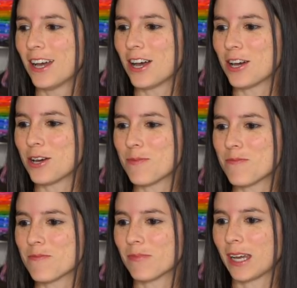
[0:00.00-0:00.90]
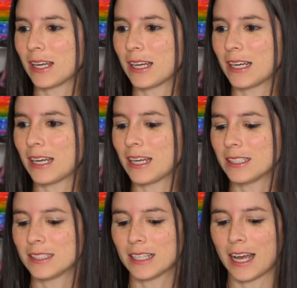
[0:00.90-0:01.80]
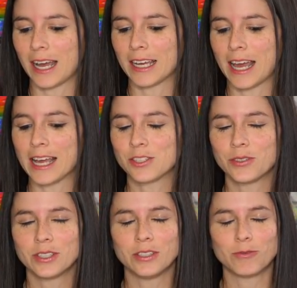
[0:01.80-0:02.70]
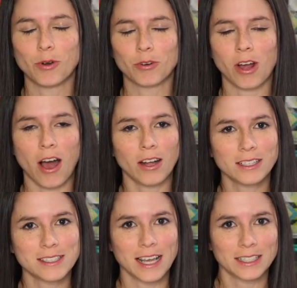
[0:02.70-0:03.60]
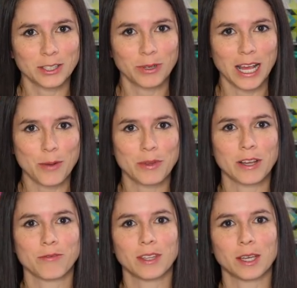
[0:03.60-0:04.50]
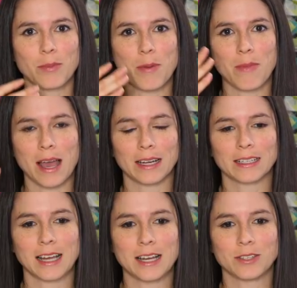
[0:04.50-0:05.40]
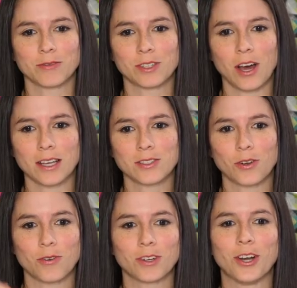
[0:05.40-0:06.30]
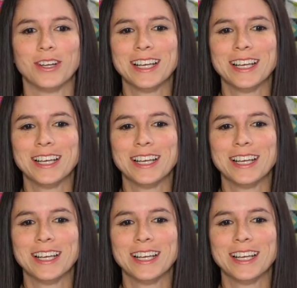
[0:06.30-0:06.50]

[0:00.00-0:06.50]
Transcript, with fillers: Um, I, I, I don't recall exactly what happened. I feel like my mind kind of glossed over.